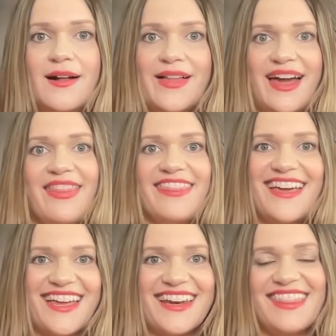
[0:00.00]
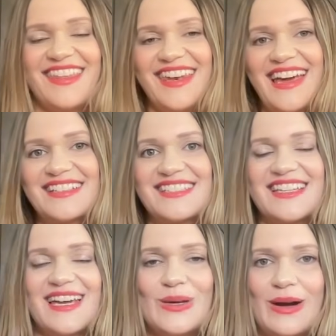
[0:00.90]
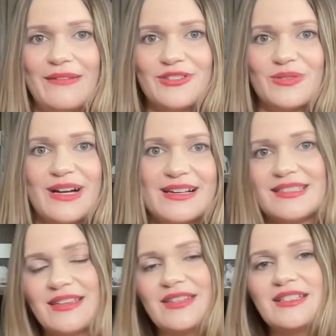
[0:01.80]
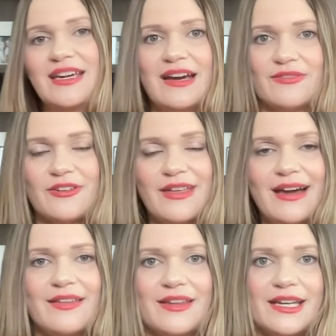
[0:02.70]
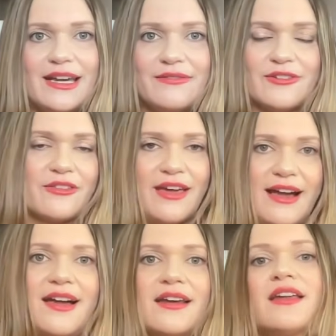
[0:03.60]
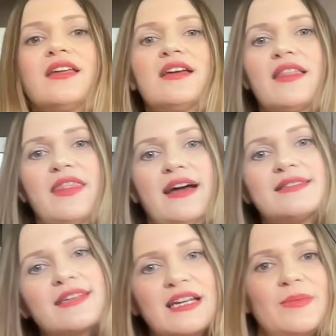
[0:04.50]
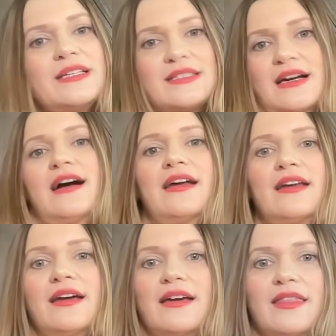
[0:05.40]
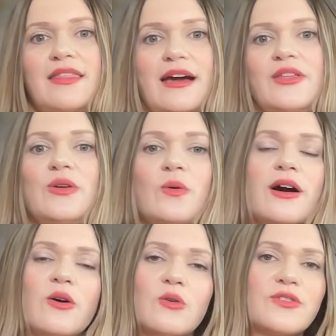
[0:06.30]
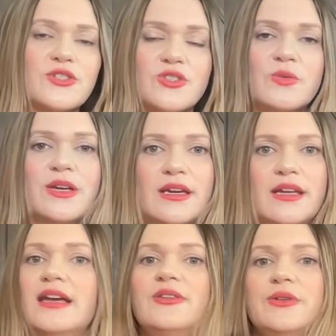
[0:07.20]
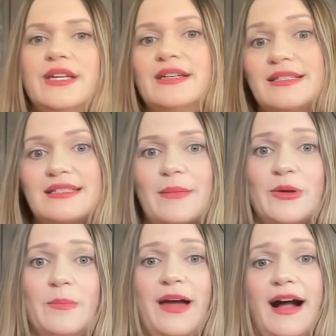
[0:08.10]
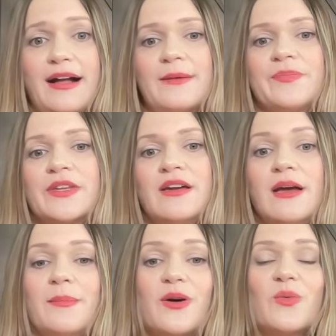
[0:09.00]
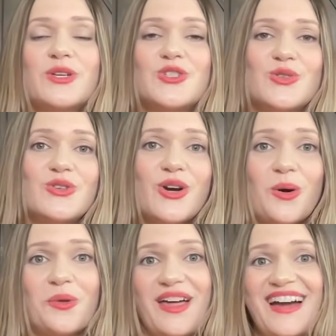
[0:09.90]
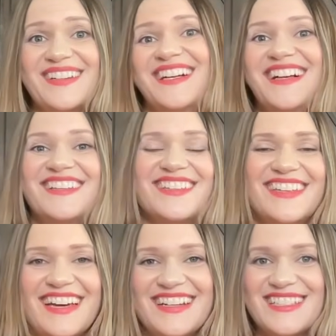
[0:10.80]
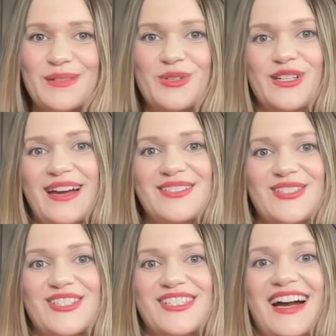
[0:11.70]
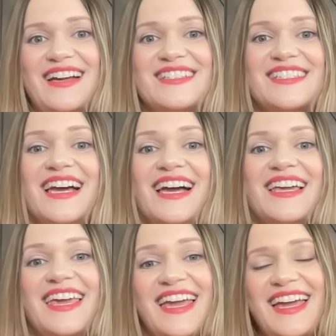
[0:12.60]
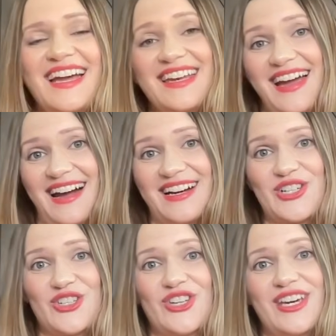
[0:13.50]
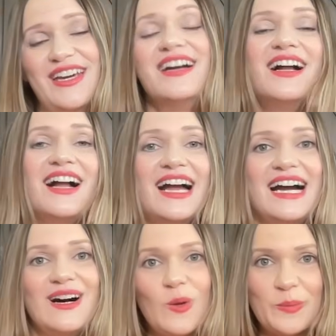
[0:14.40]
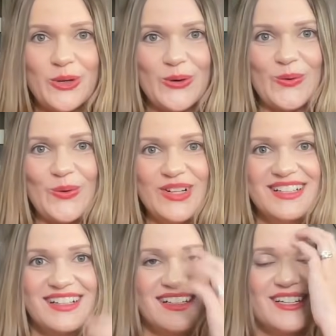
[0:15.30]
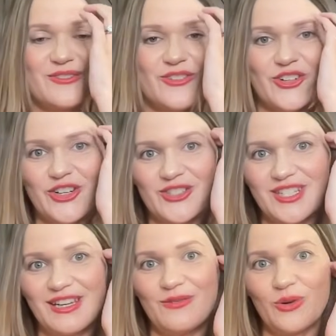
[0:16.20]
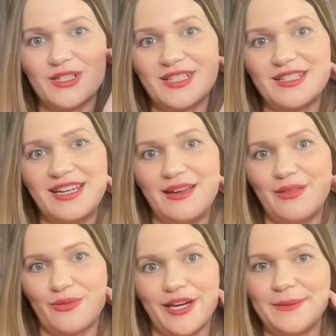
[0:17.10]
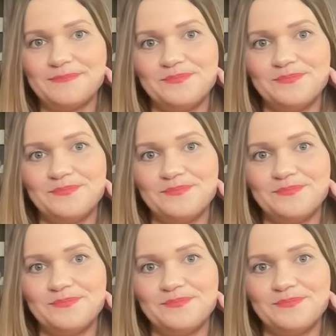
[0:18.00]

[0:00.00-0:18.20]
and then the next day you have to rest, and the day after that, and the day after that, that's going to be sign that you are overdoing it and you need to step it back. But we do know that getting some good exercise can actually help you convert your T4 to T3.